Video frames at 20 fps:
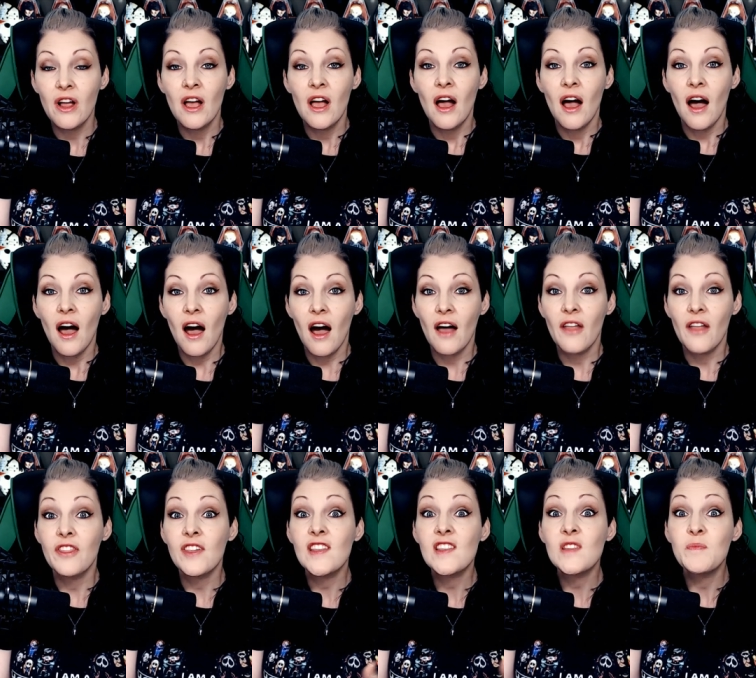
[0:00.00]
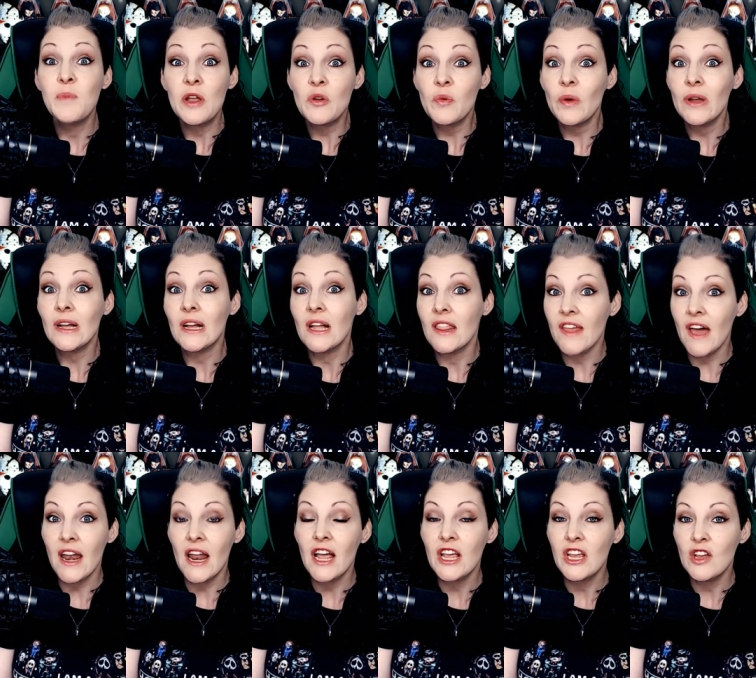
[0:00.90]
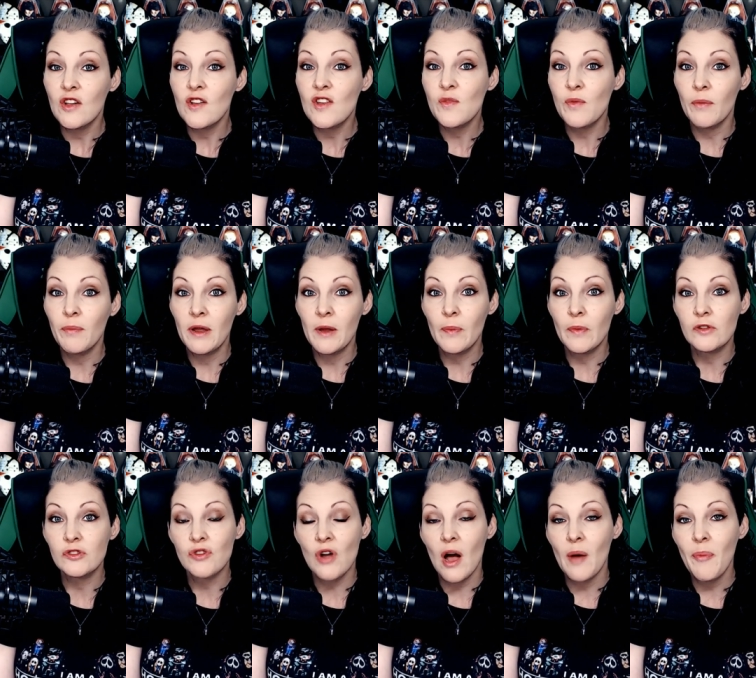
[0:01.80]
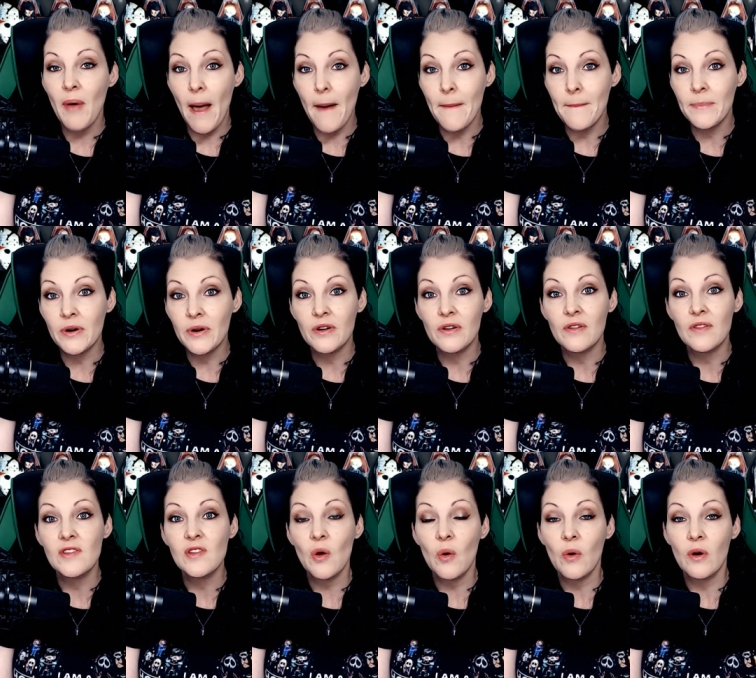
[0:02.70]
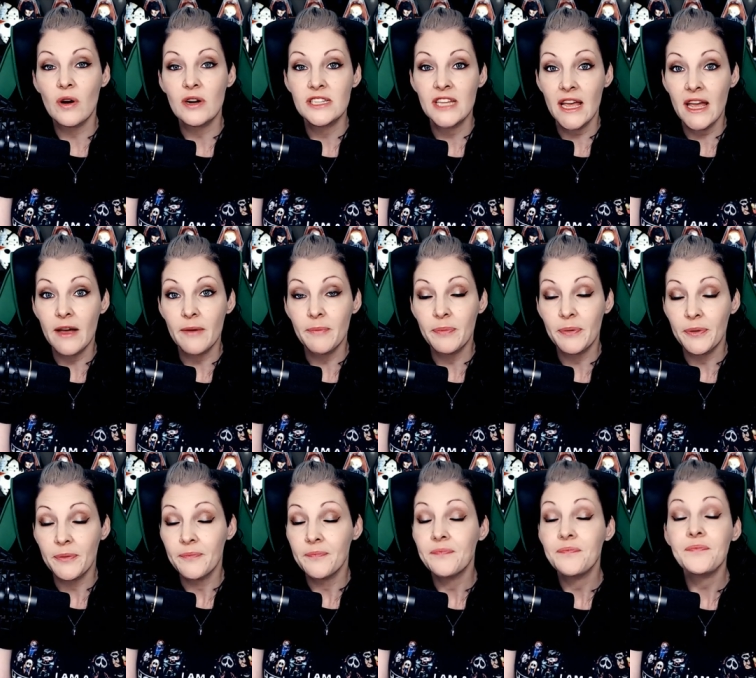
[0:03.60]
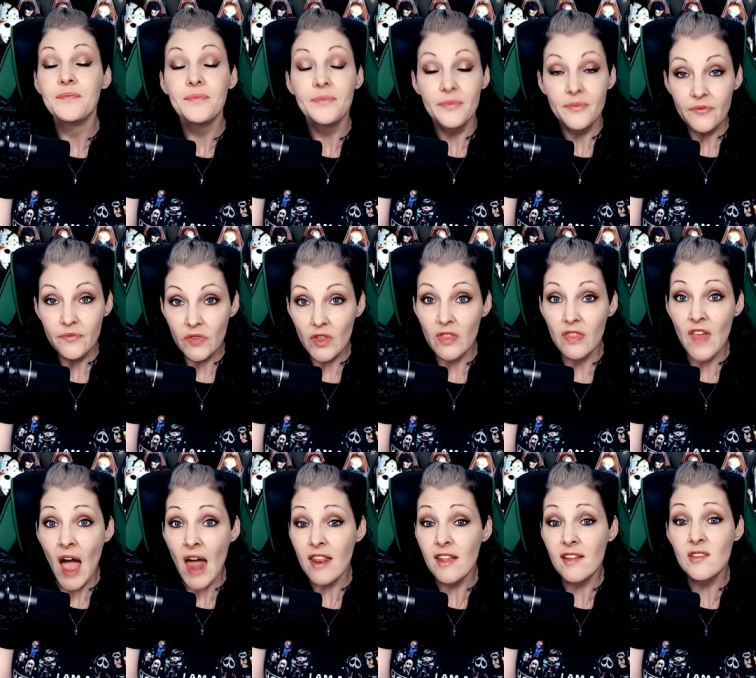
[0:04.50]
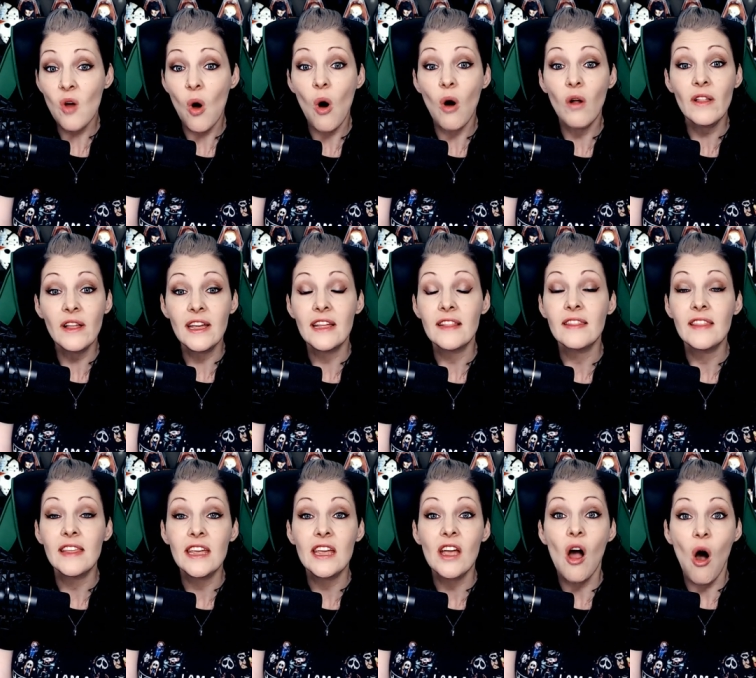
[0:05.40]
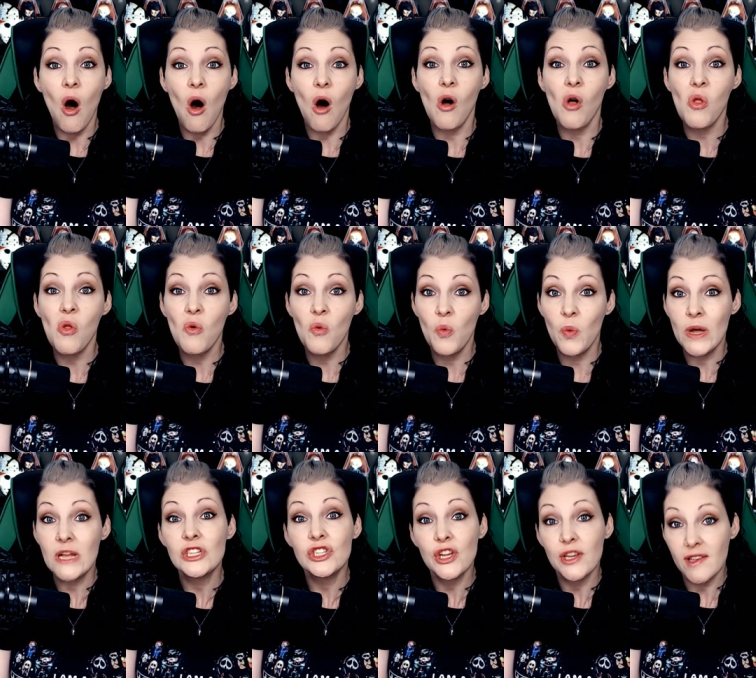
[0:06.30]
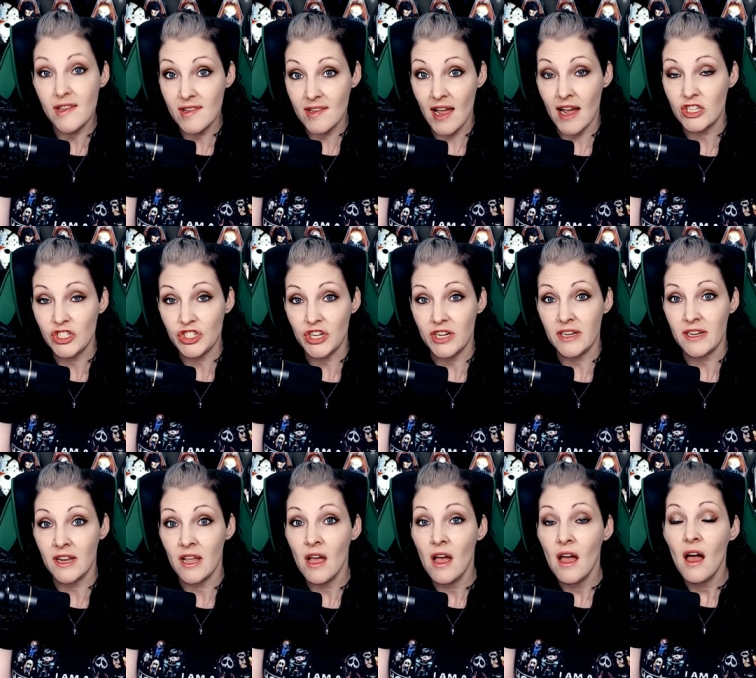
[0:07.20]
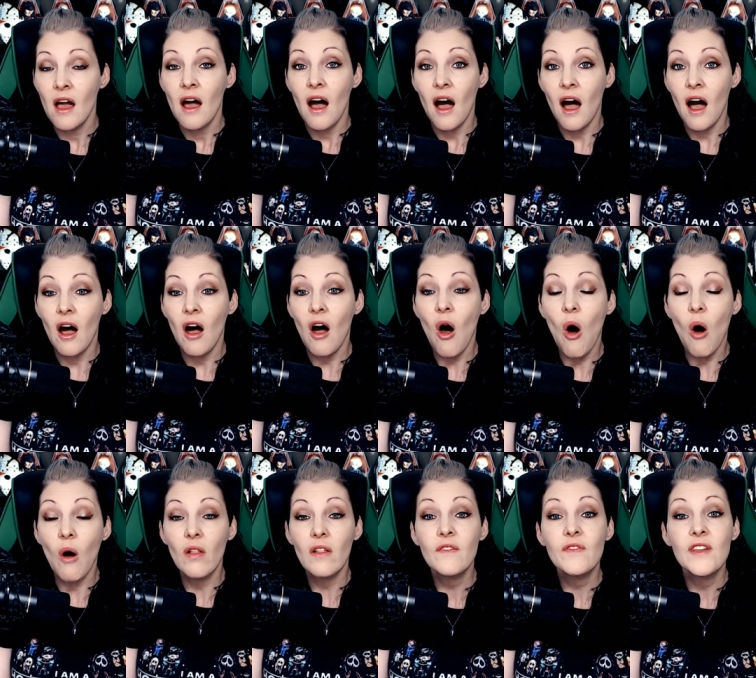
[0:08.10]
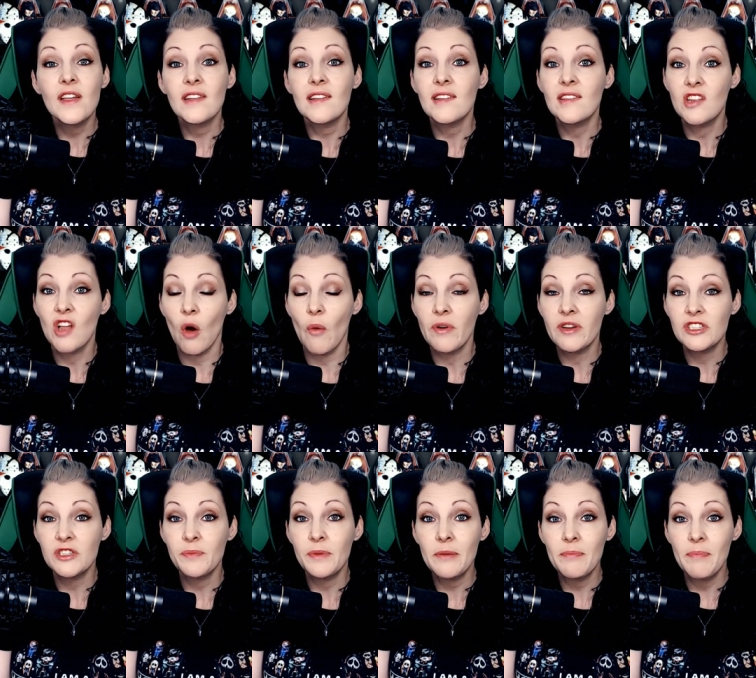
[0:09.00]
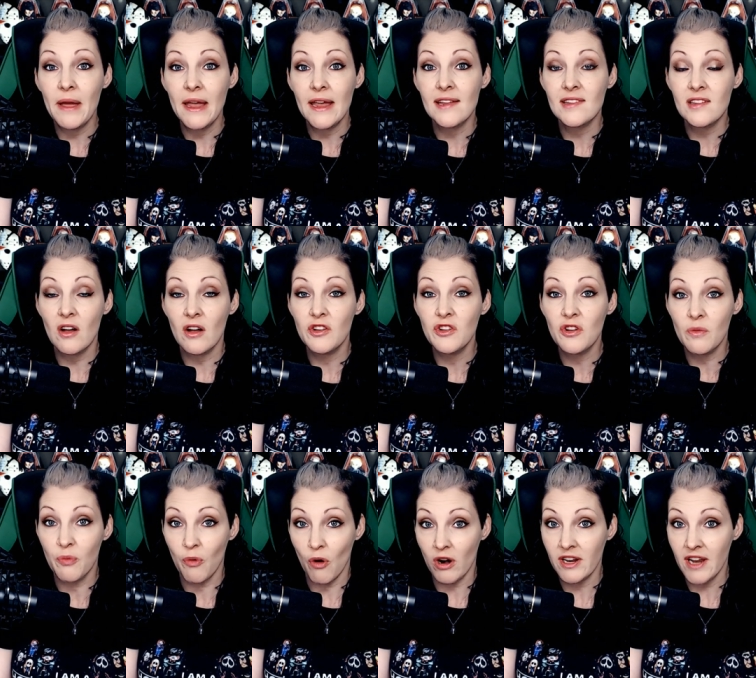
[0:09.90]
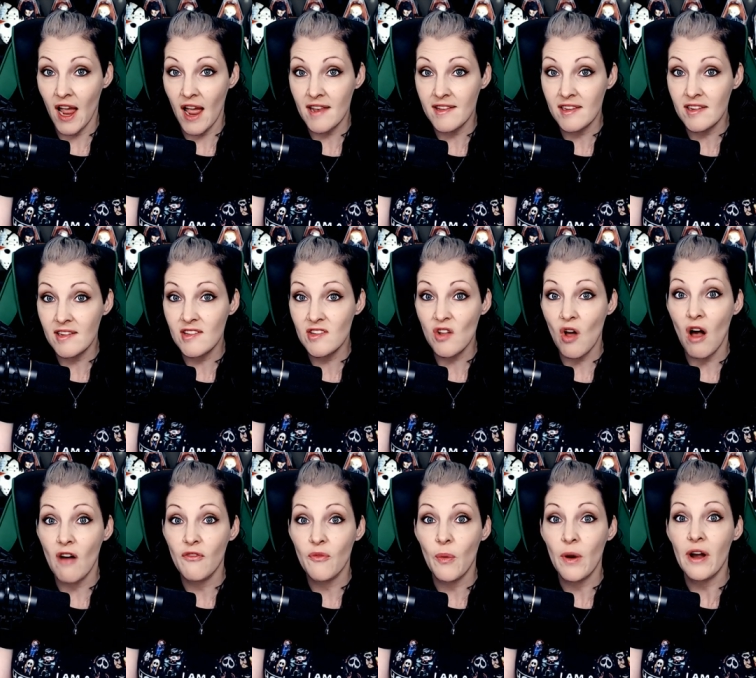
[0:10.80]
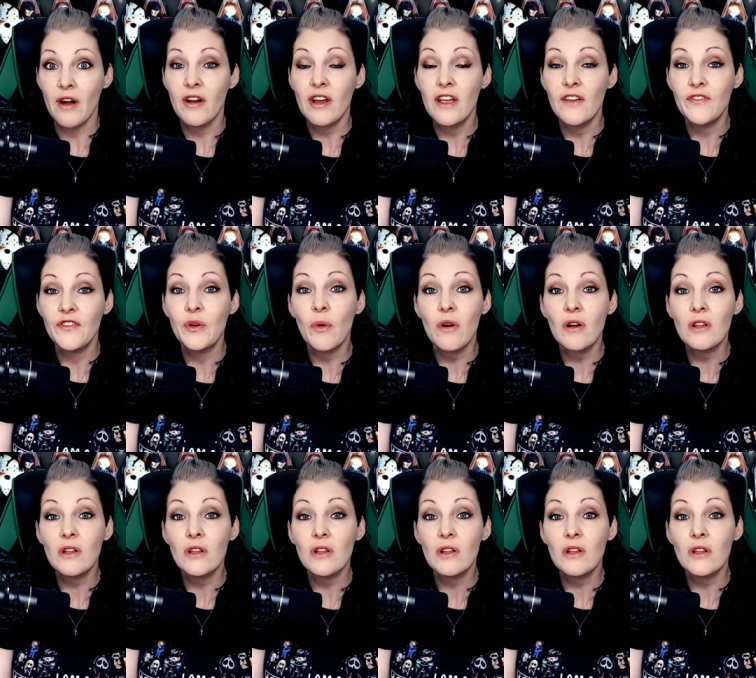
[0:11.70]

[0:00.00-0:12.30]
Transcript: uh, the spin wheel that I use when people drop embers or tip. That is all in the all widget section. Uh, all of this is going to be based on your broadcasting software. If you are